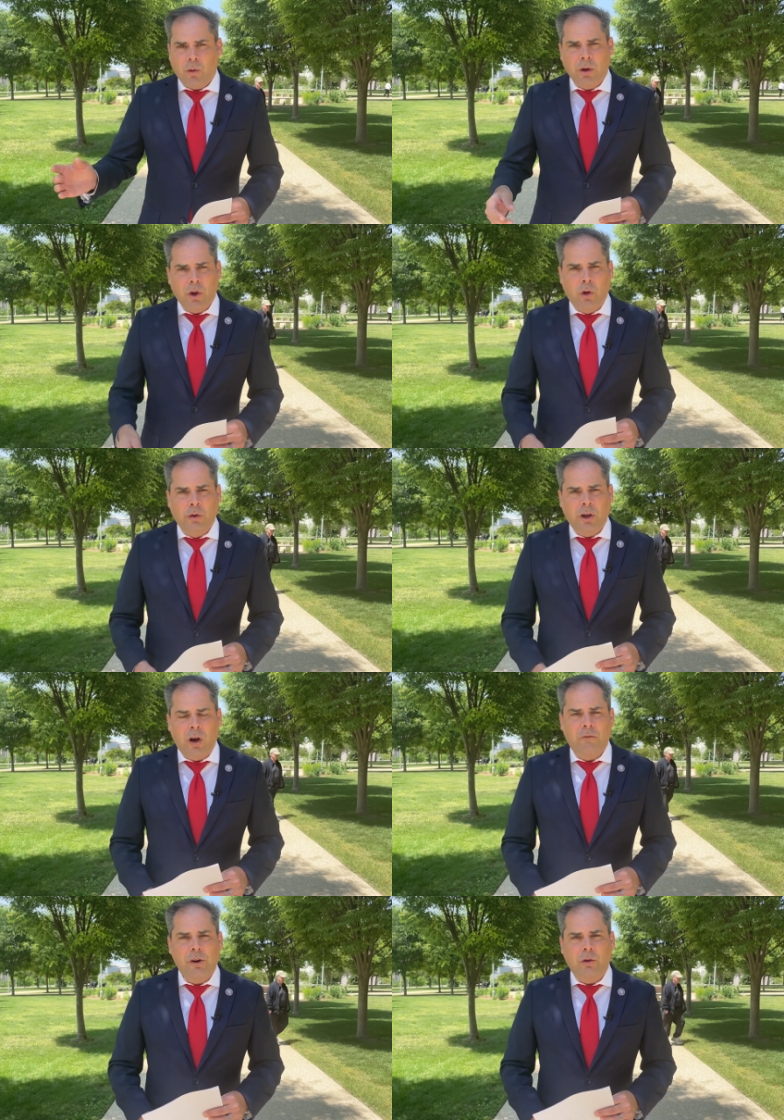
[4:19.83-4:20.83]
We're going to be holding all
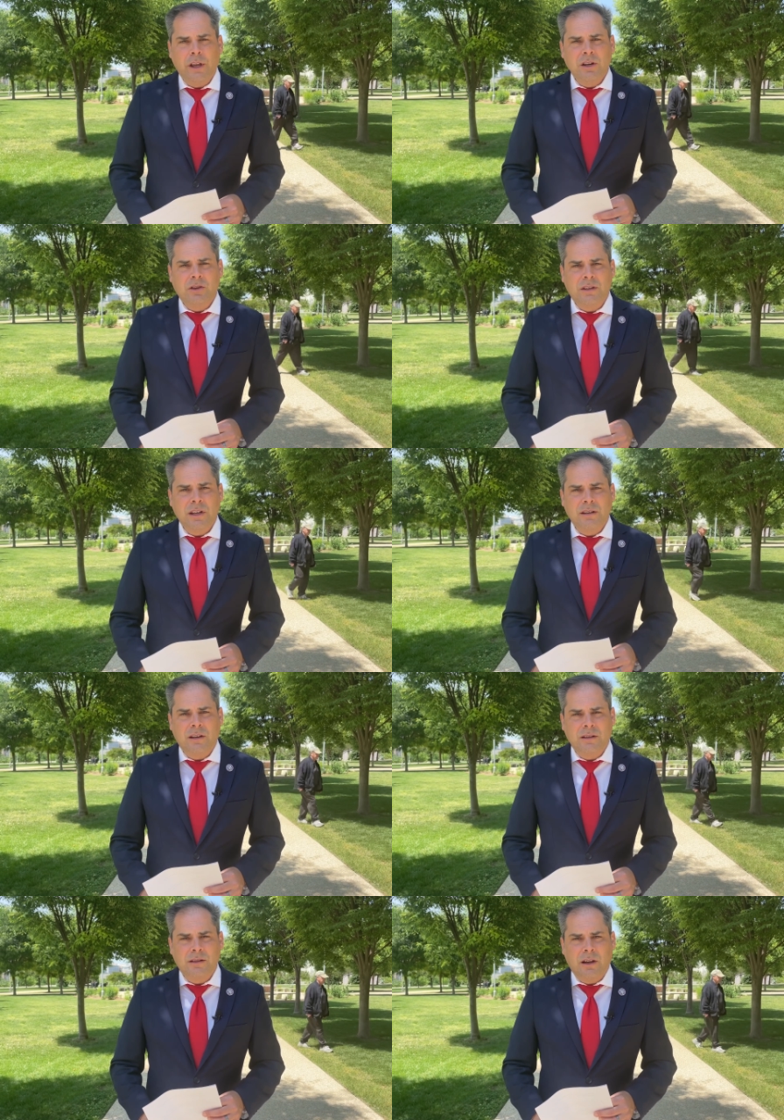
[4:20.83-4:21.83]
federal agencies
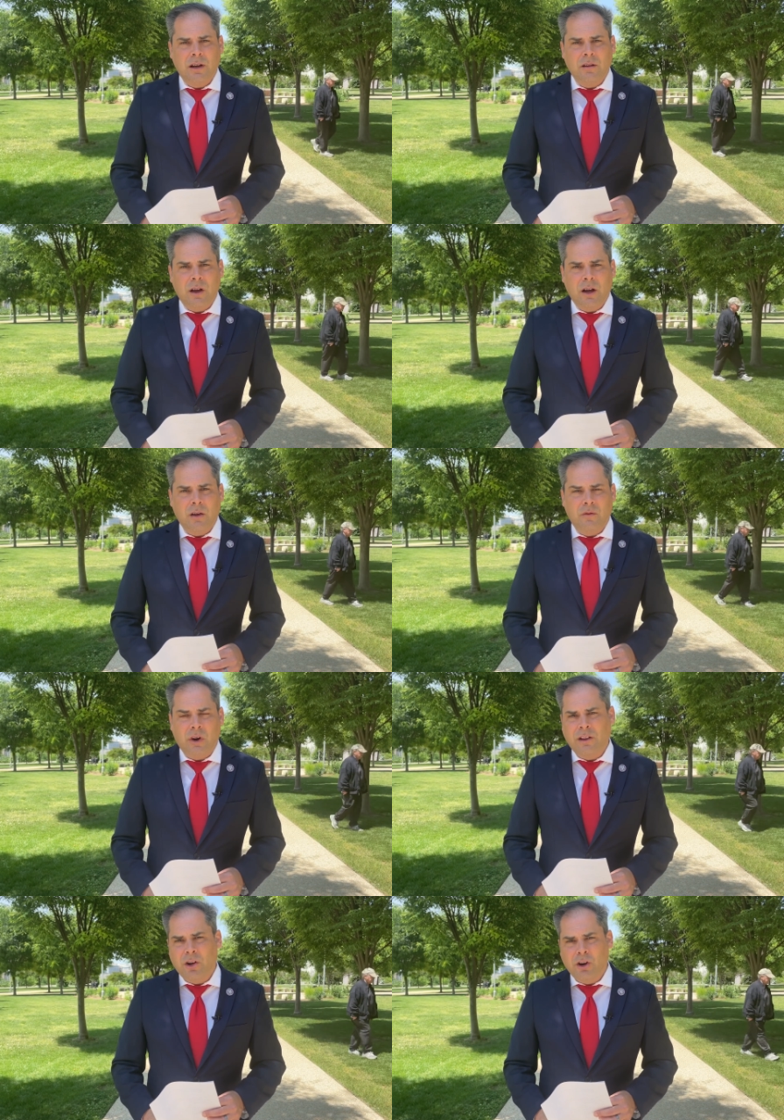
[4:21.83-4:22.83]
that, uh, uh,
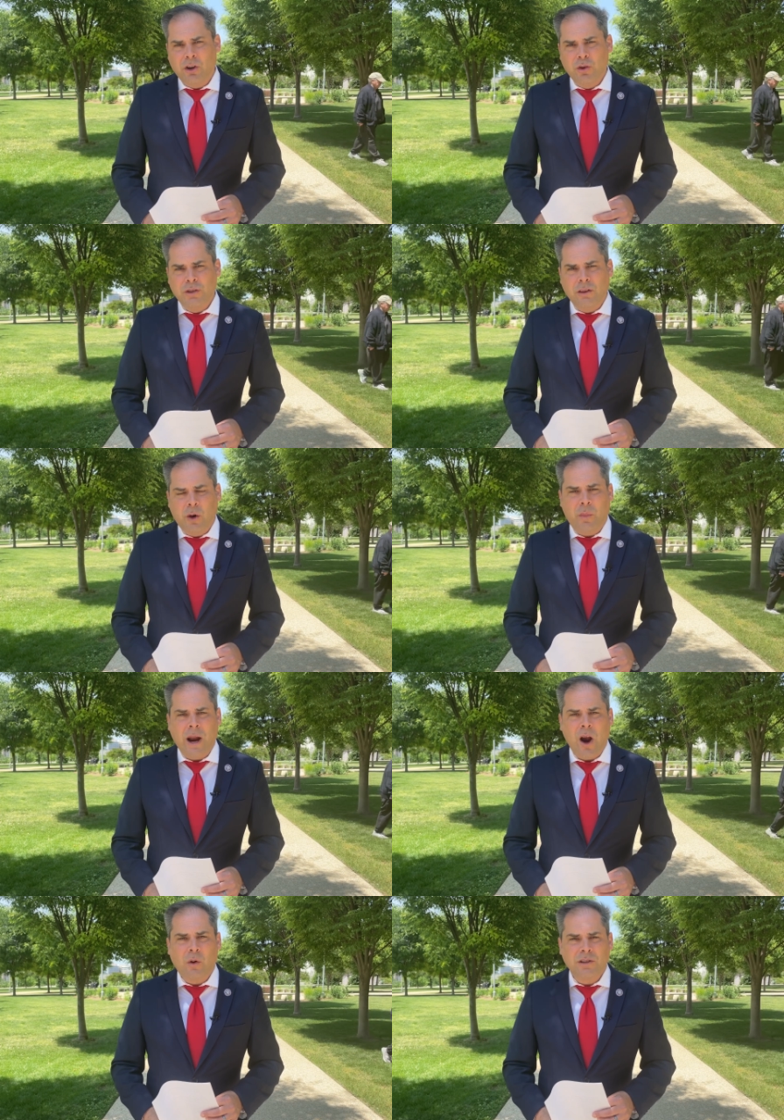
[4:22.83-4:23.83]
frankly, are using their
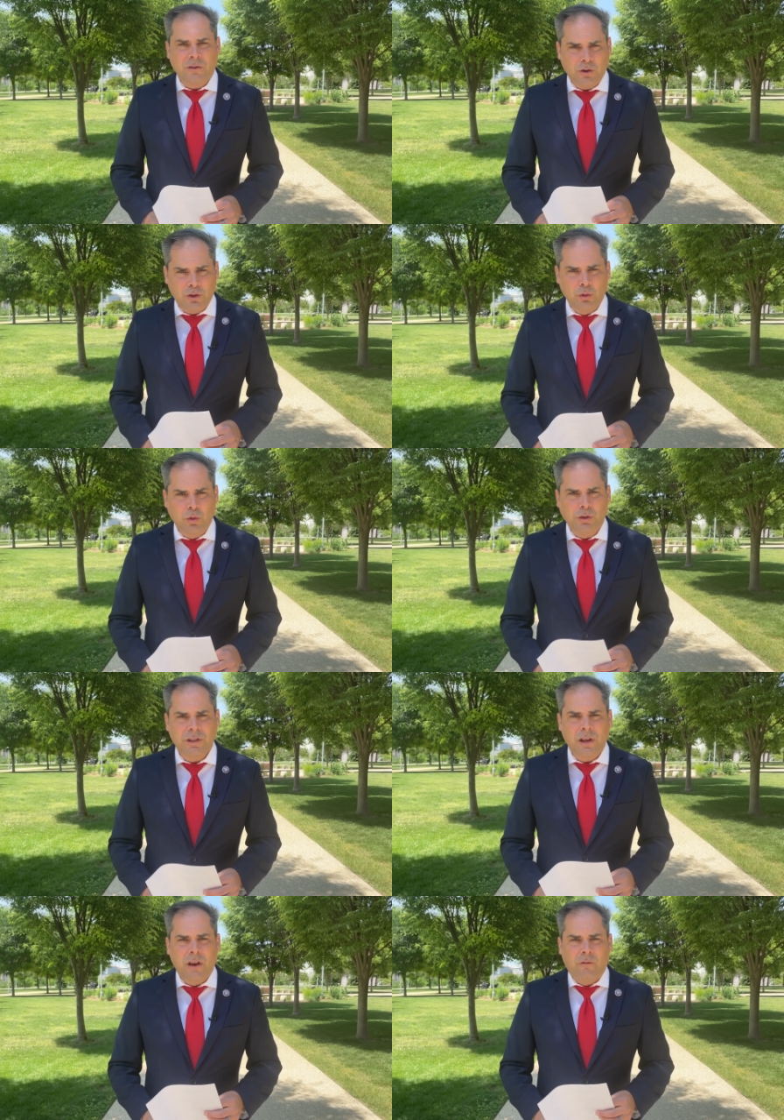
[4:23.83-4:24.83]
powers and their
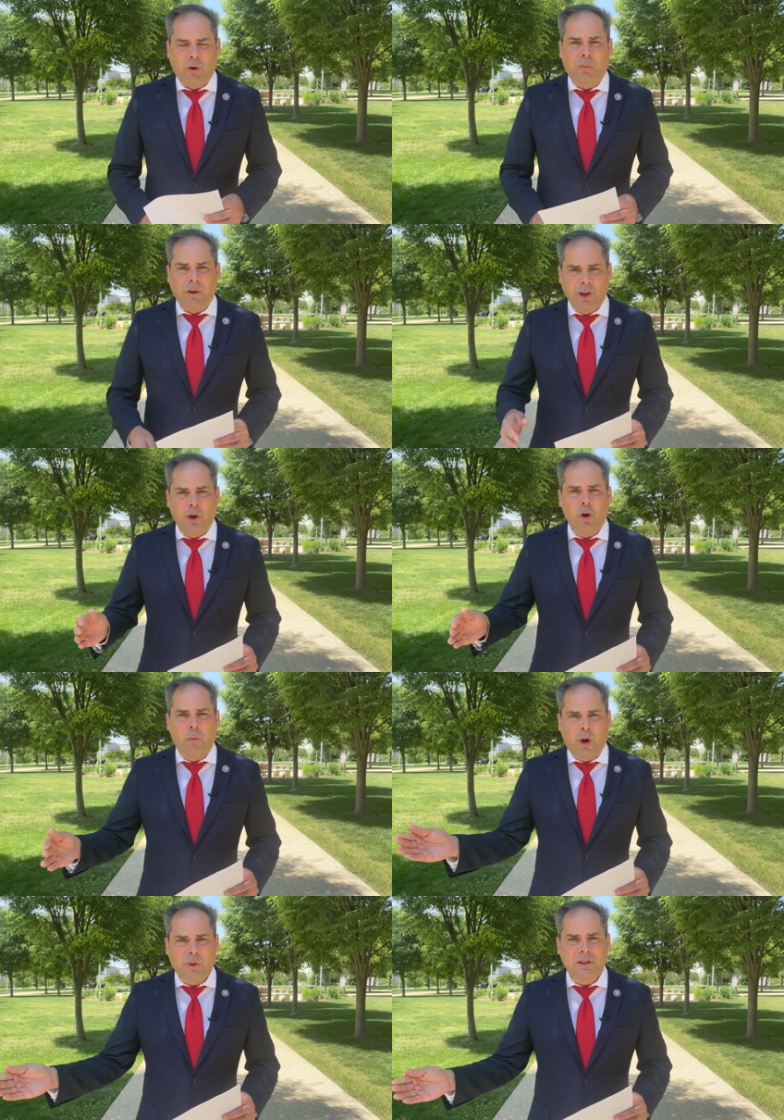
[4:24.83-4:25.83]
tools for political
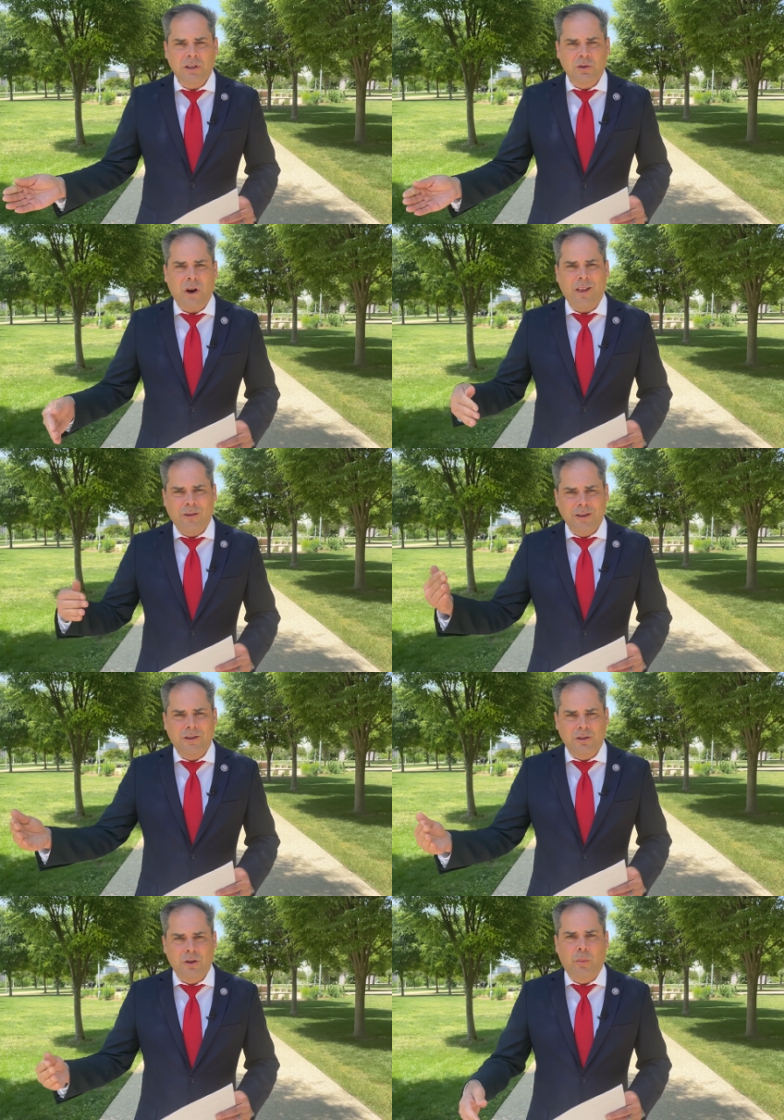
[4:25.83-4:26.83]
purposes rather than
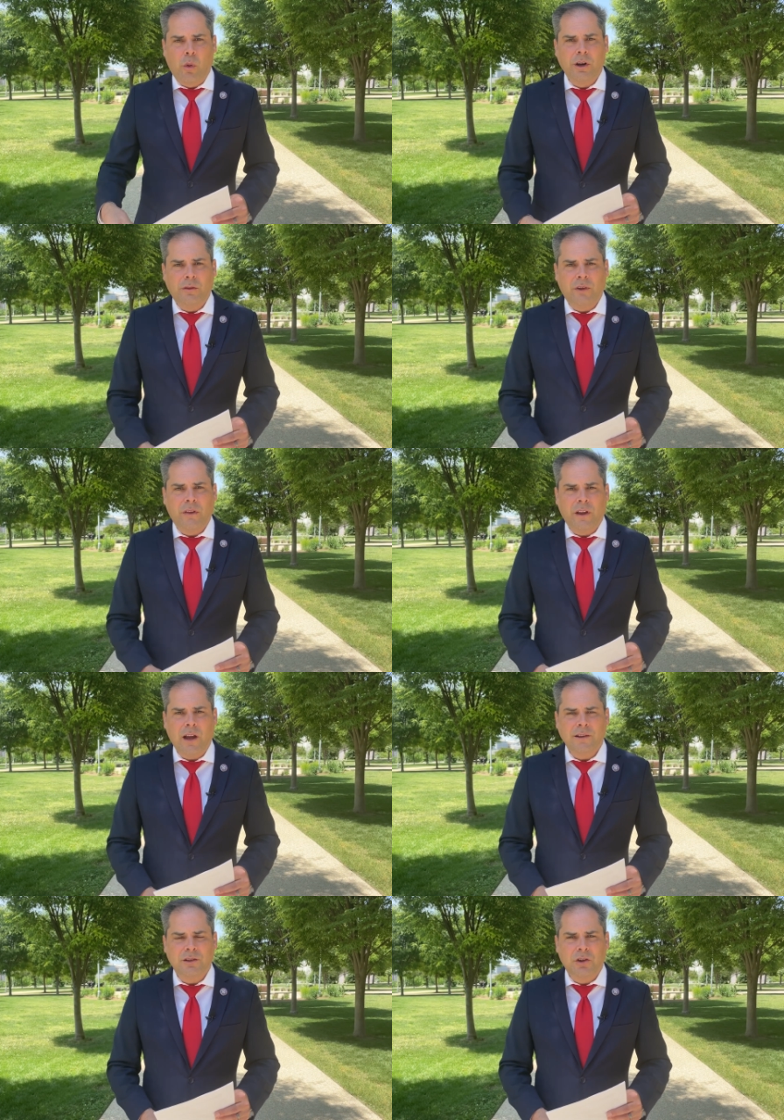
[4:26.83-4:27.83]
to support and defend the
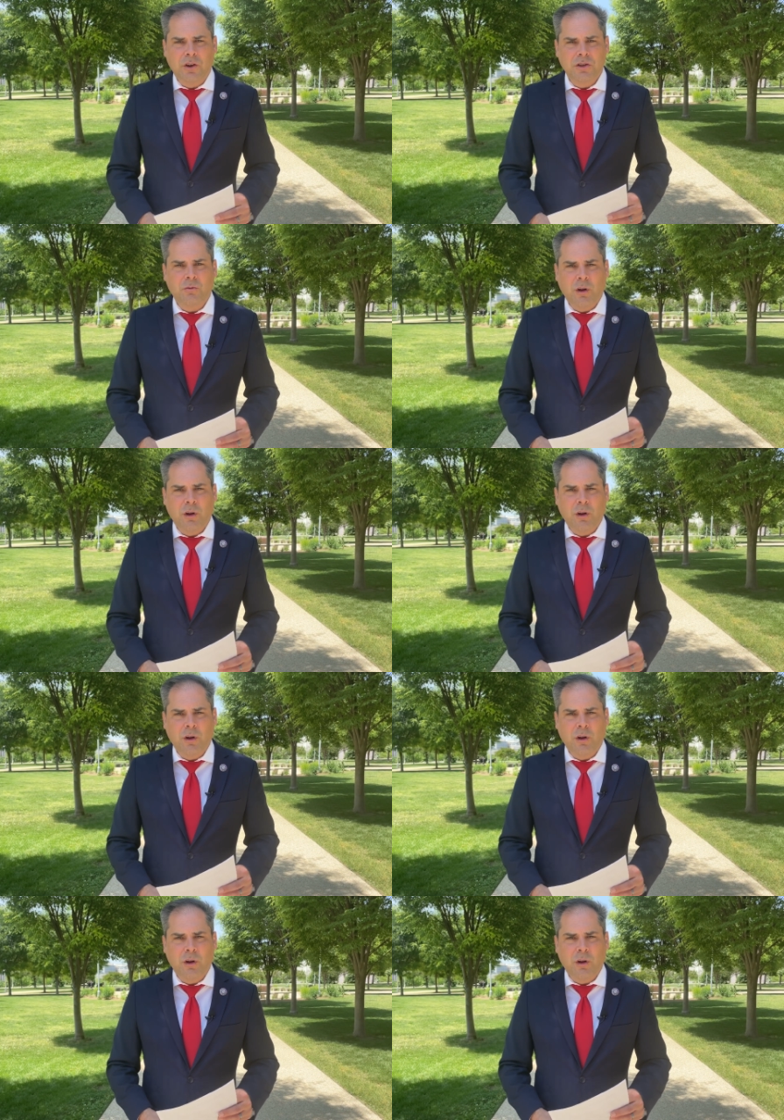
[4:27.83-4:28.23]
Constitution.